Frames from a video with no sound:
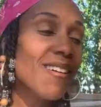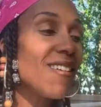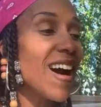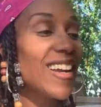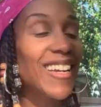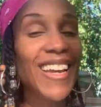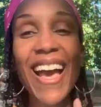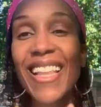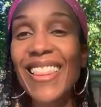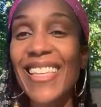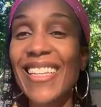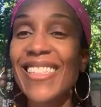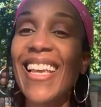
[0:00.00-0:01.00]
Oh, I got
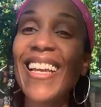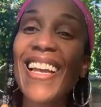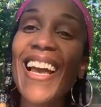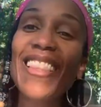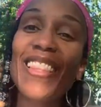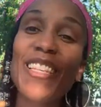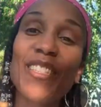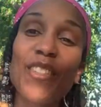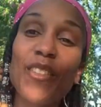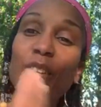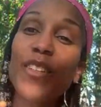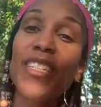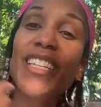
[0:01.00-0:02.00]
this.
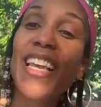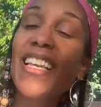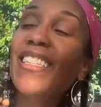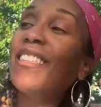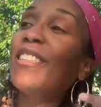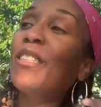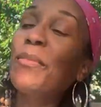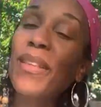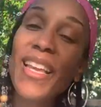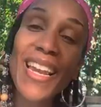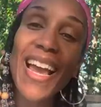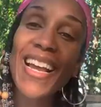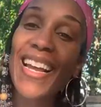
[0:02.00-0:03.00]
30 days on this
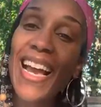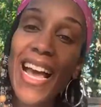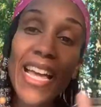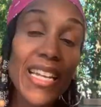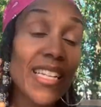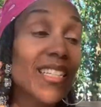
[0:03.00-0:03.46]
plan. I got it.